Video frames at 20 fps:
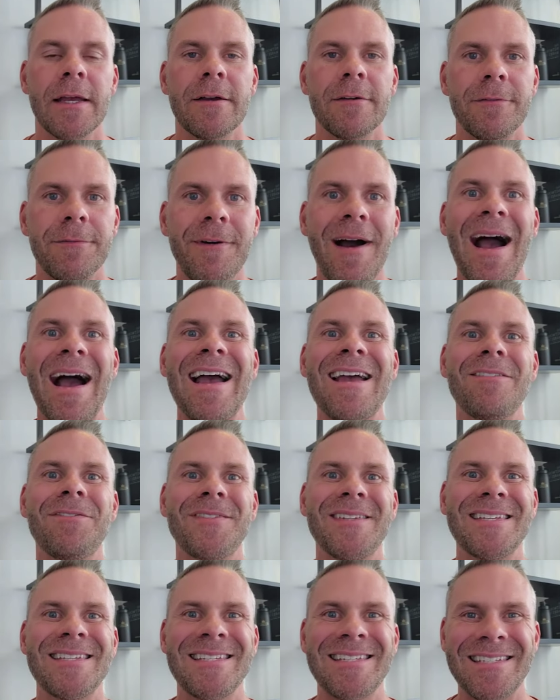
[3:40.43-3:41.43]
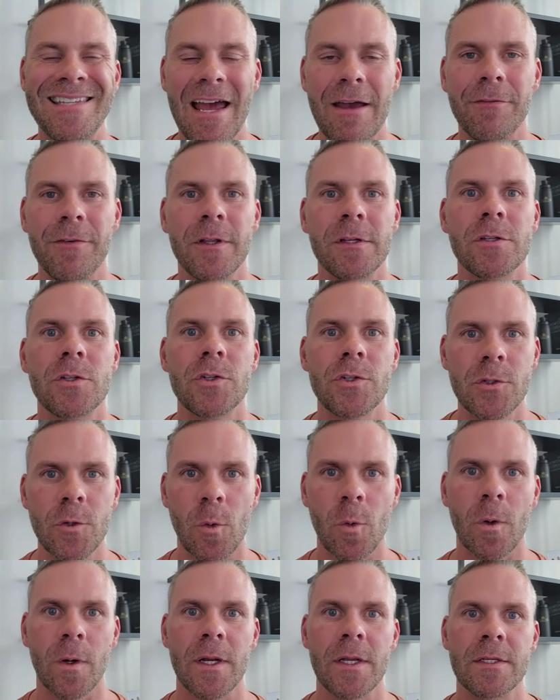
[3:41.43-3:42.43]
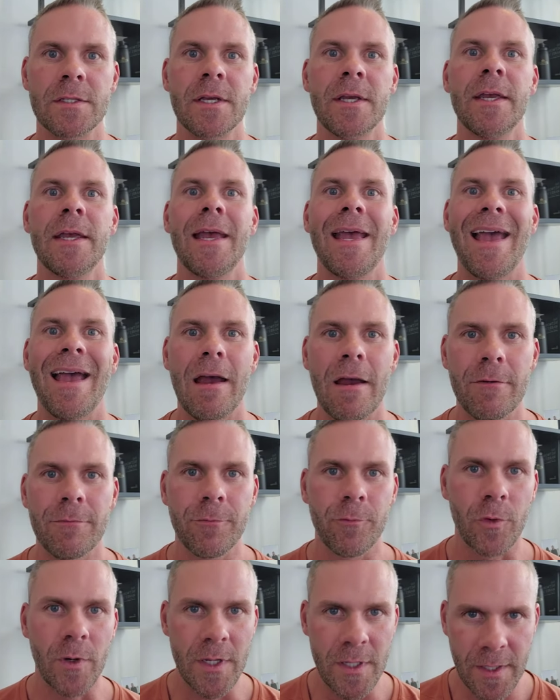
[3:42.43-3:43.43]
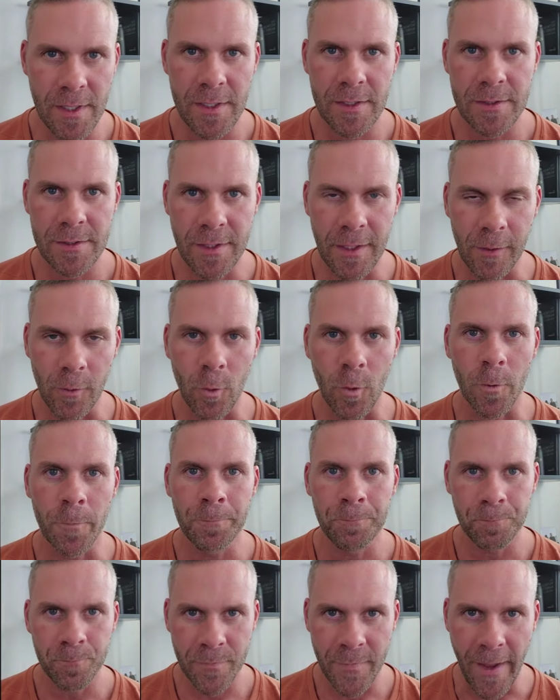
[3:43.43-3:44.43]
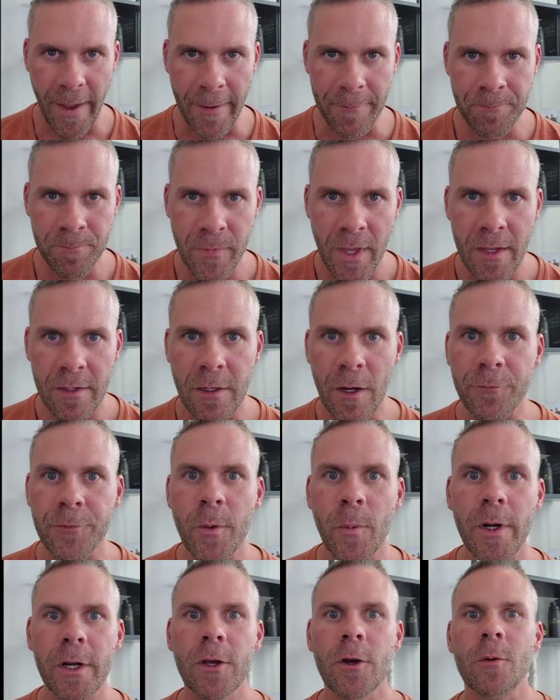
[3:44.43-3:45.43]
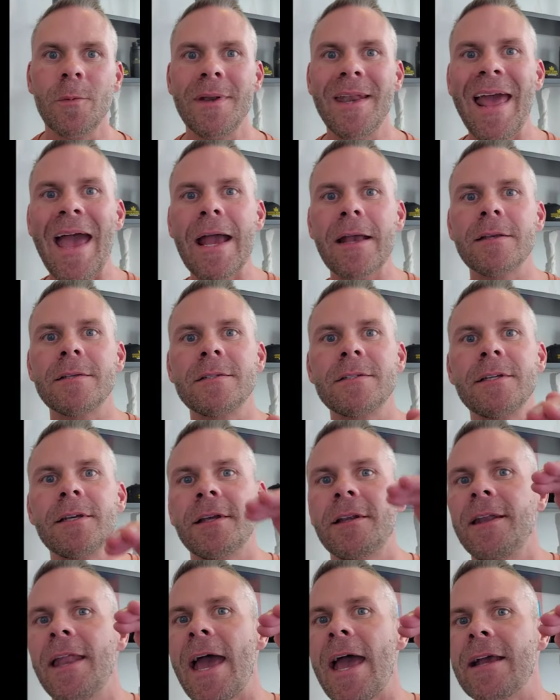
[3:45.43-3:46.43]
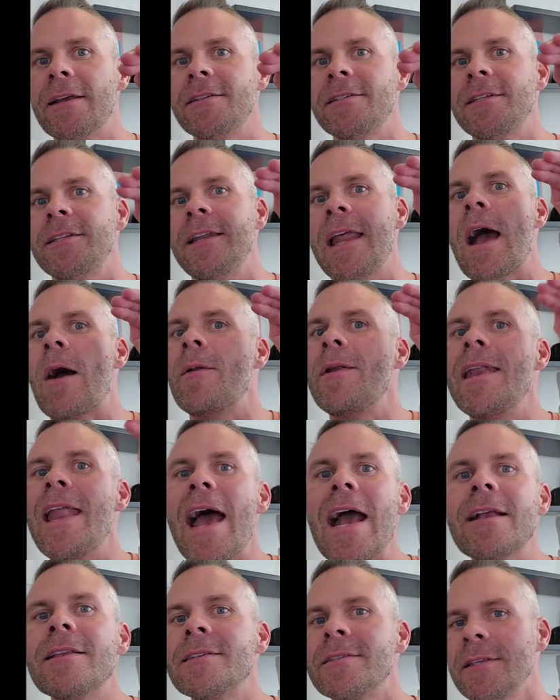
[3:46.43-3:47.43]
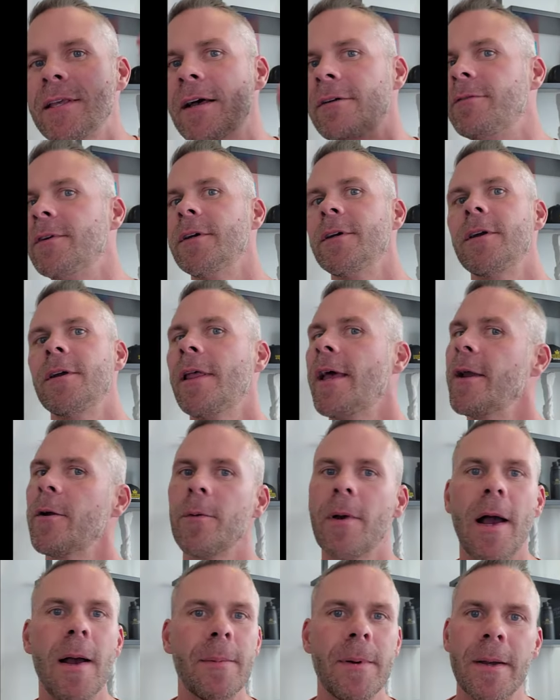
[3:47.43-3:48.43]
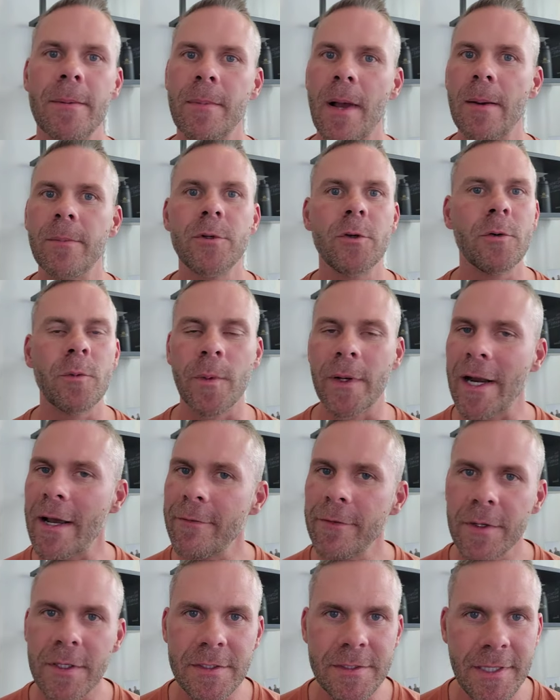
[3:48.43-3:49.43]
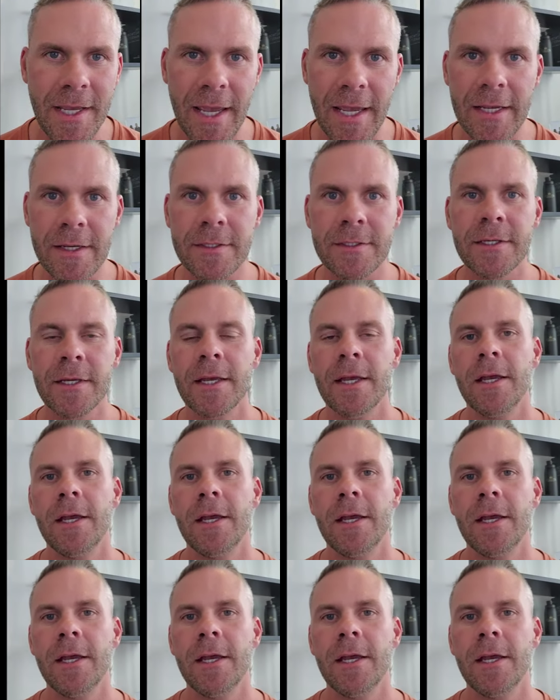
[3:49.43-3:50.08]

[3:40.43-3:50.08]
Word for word: Five to seven stories every single day. Now, if you want to go next, next, now next level, you're like, Rob, I'm, I'm doing whatever it takes.